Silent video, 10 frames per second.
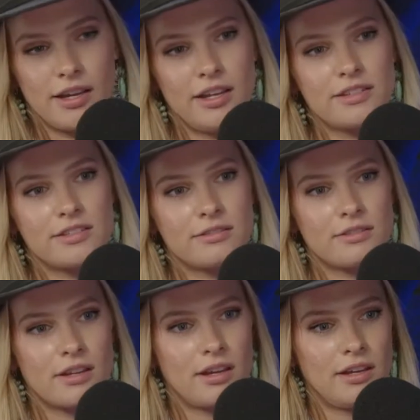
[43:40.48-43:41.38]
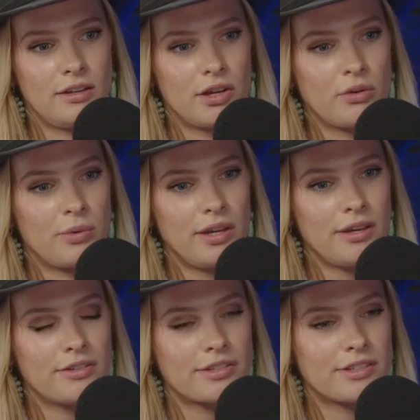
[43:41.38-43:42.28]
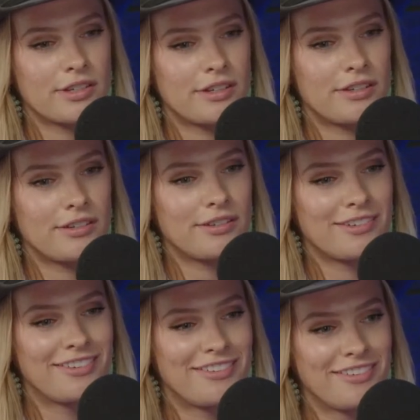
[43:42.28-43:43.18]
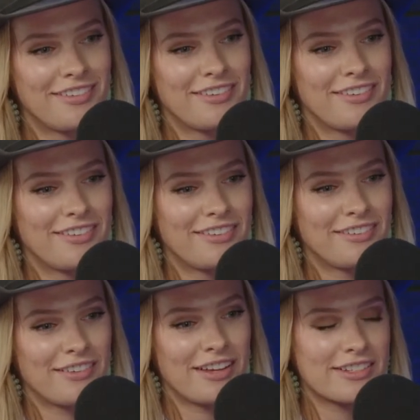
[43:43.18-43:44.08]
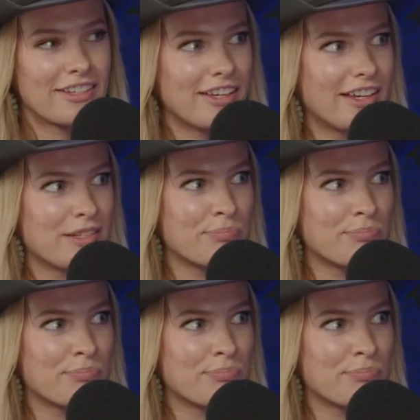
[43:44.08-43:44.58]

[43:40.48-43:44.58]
It's, we used to, as kids,